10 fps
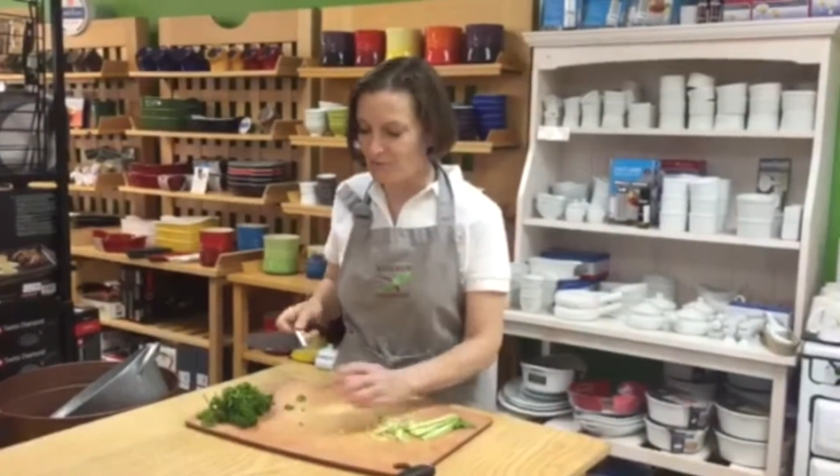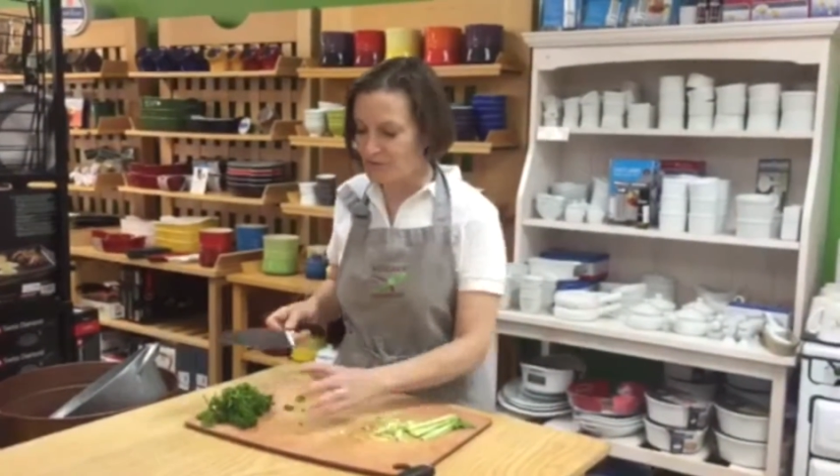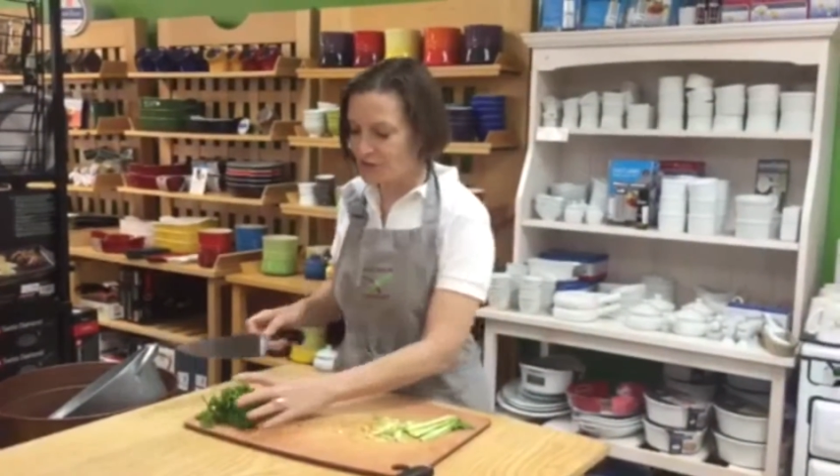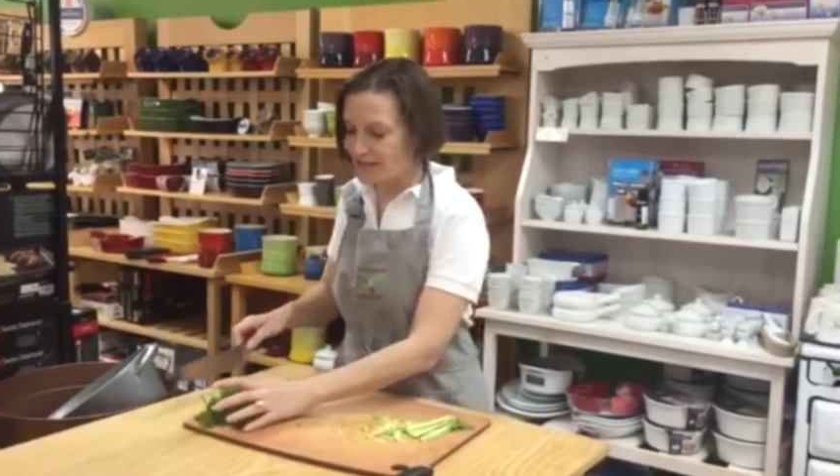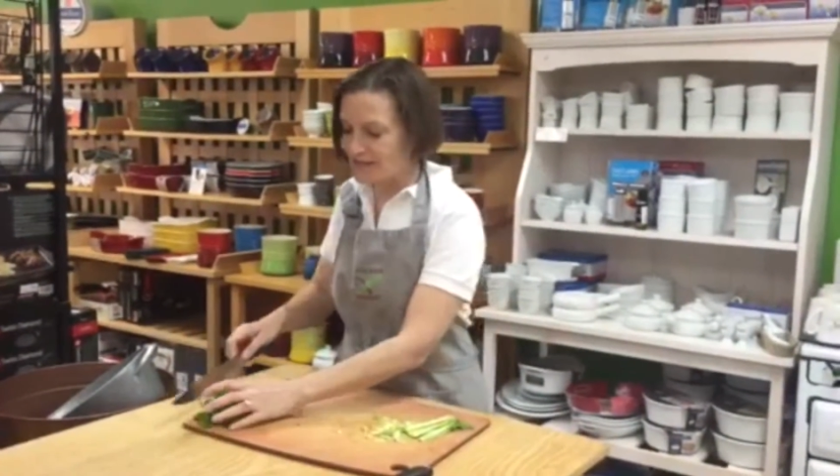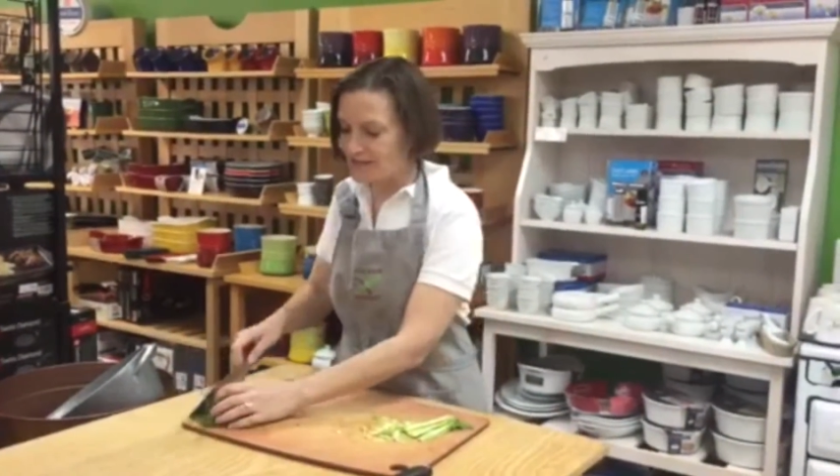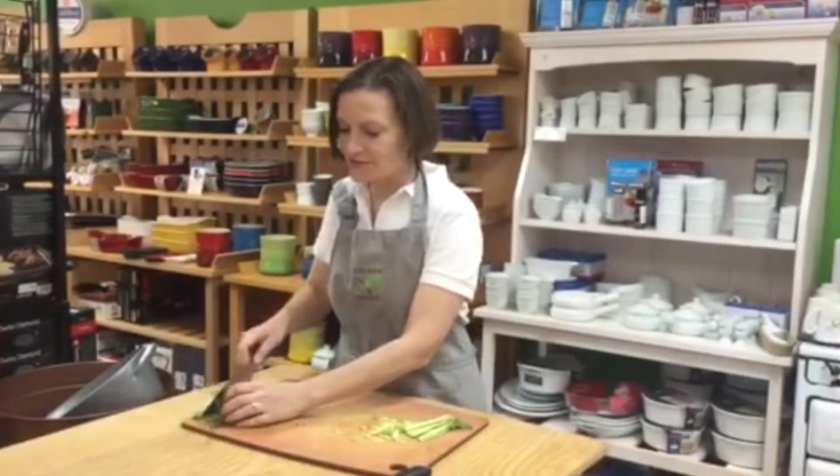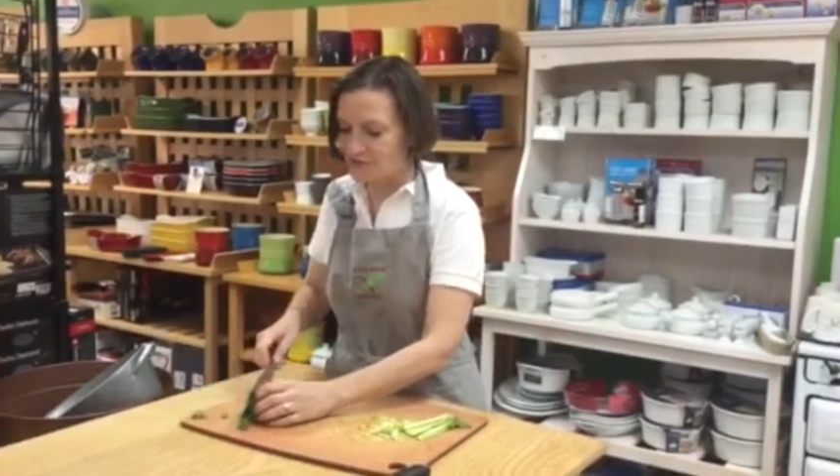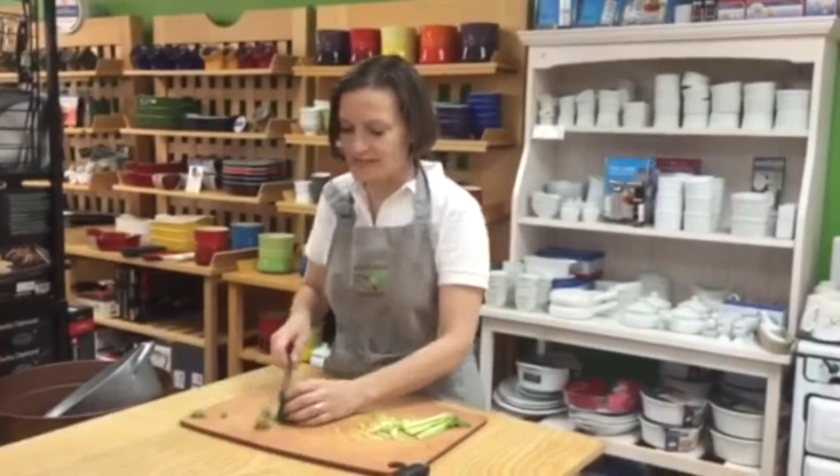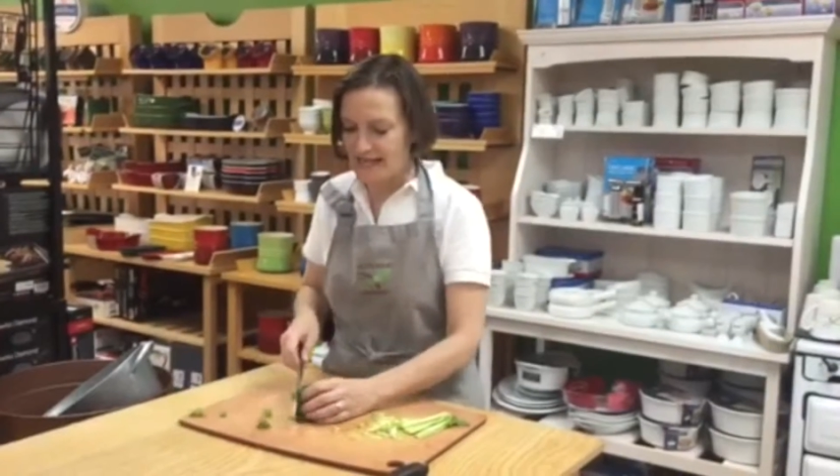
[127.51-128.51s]
which is
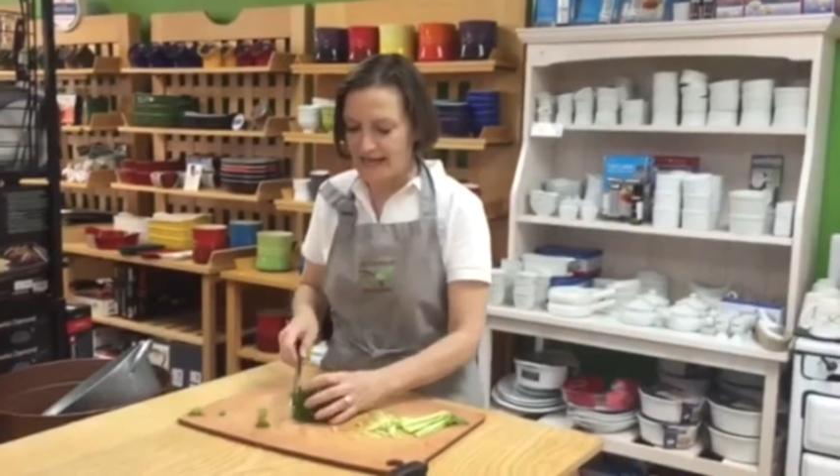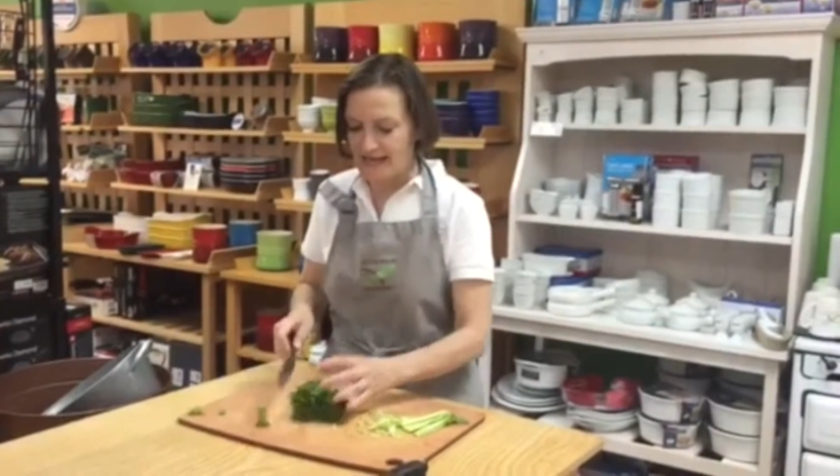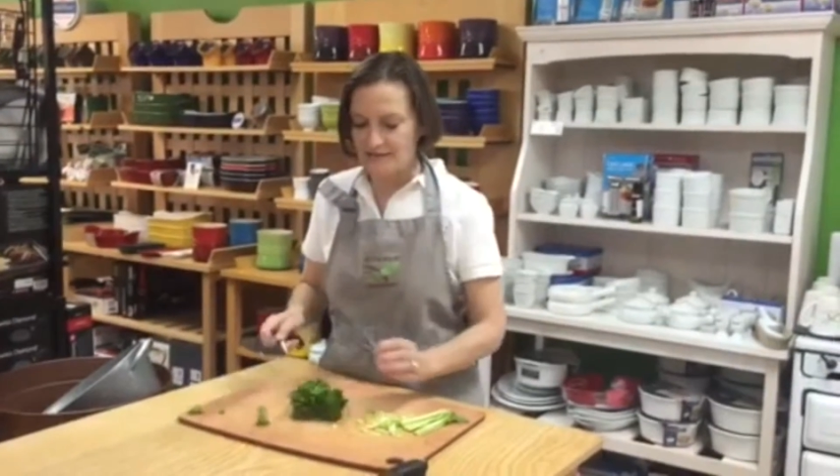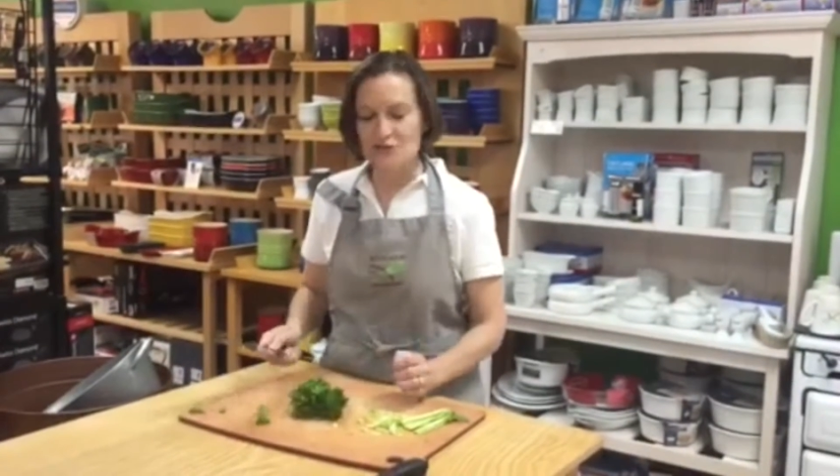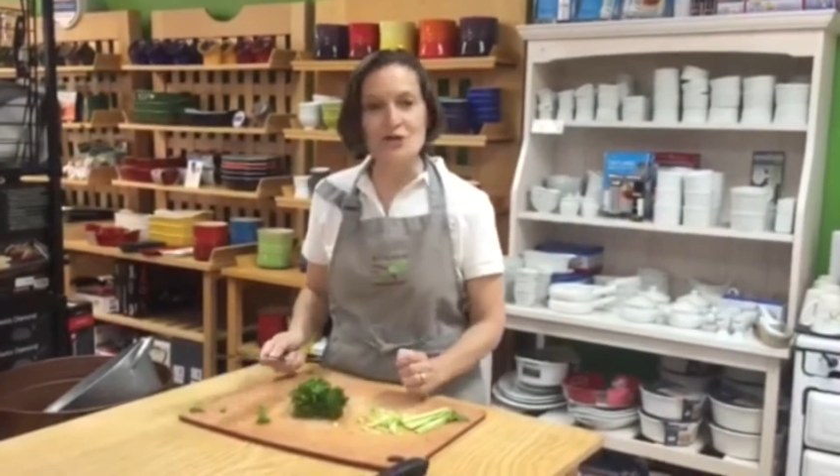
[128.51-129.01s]
to, say,